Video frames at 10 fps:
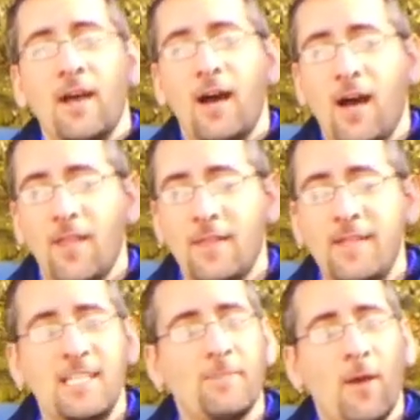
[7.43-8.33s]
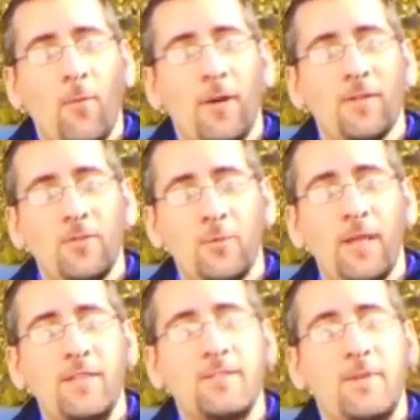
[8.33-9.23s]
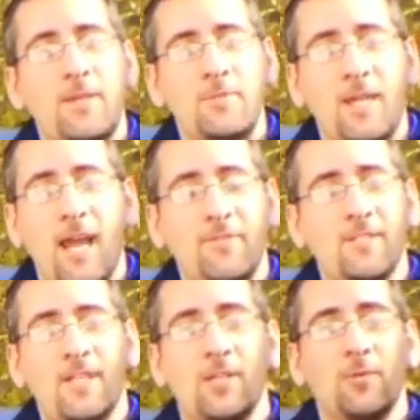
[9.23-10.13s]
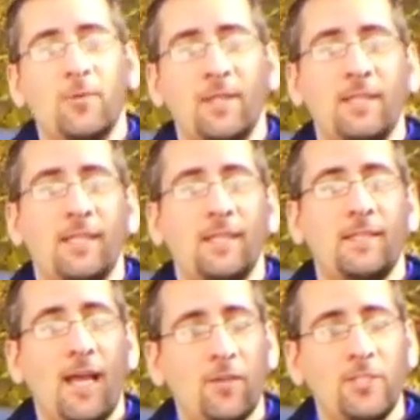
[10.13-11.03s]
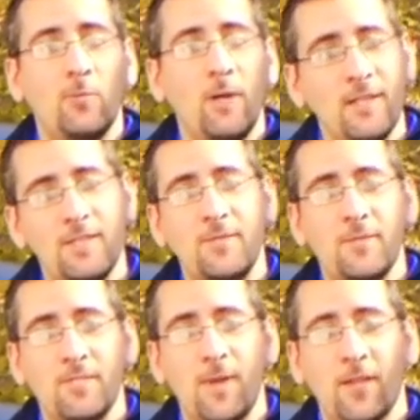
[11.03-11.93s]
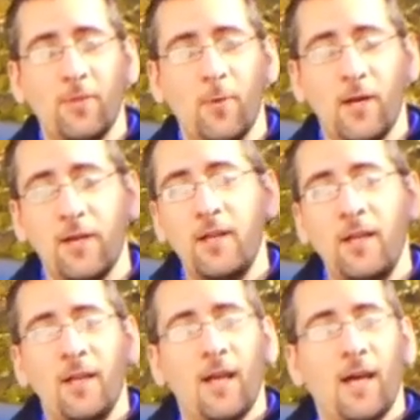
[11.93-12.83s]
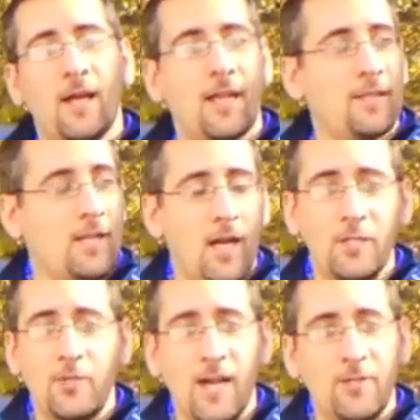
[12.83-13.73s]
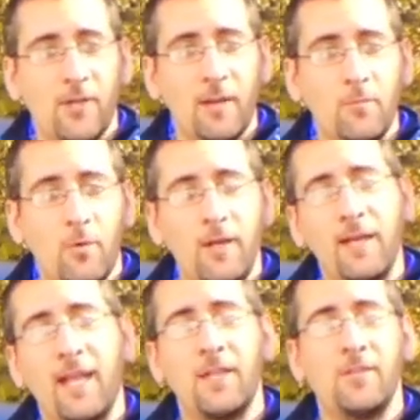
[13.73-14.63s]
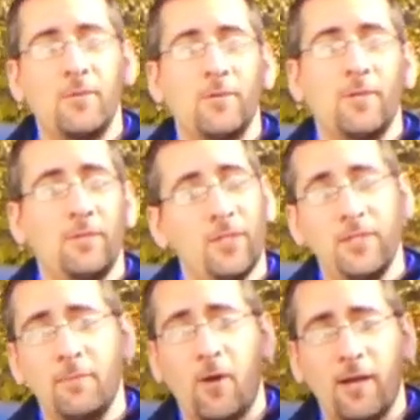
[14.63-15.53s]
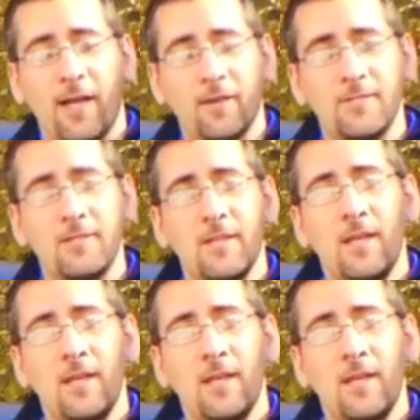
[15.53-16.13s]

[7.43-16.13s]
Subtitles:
That takes about 1 to 2 weeks because we have to schedule with the township witness to inspect the work, get the contractor on board, and do utility markouts.